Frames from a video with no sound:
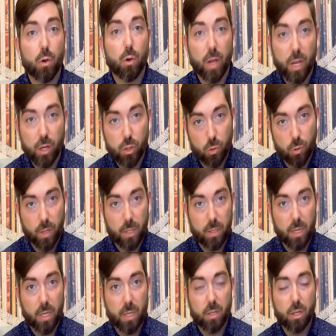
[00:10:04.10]
your
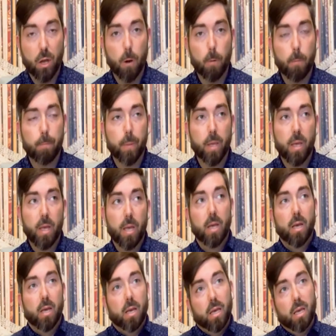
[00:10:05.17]
injuries. And so
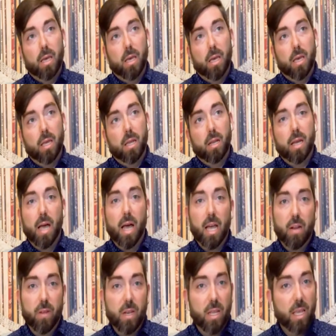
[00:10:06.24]
in kind
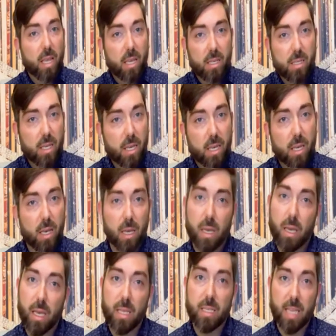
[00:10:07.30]
of an easy
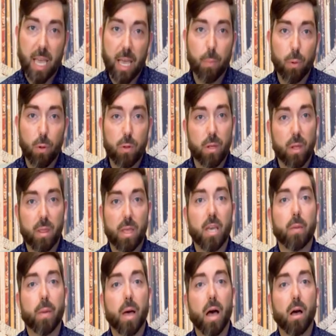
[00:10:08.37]
example to think
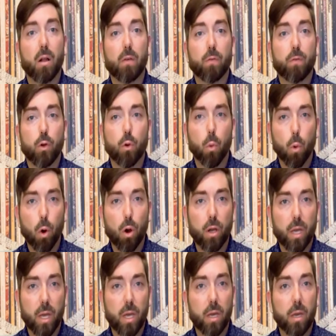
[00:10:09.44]
about, if you're
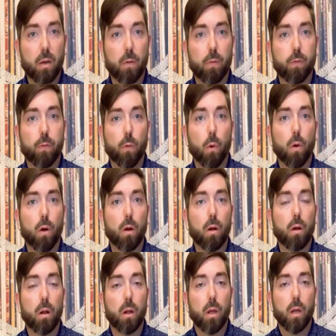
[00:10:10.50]
working
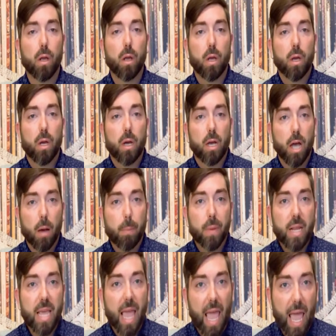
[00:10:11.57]
for
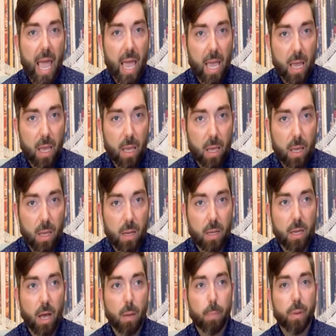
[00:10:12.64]
company A
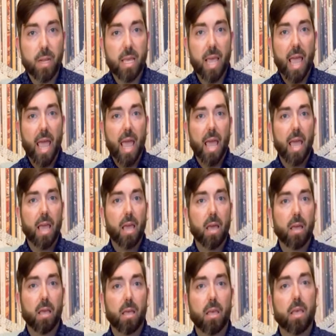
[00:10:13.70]
and company
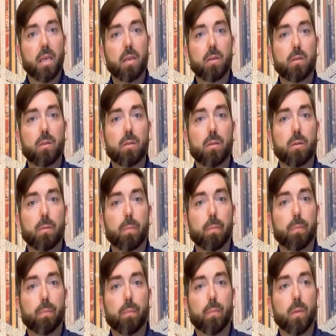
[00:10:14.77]
A is
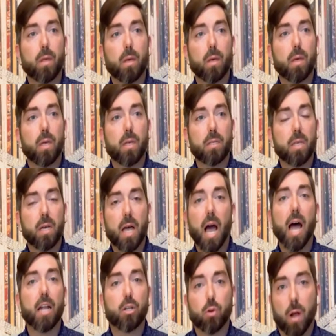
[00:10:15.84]
a
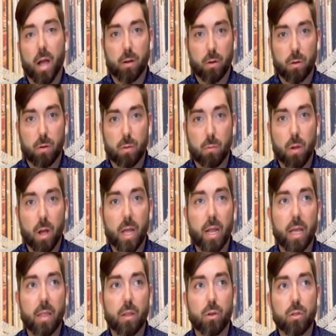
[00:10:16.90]
contractor, right?
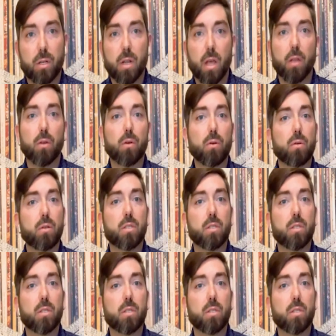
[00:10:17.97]
And there's another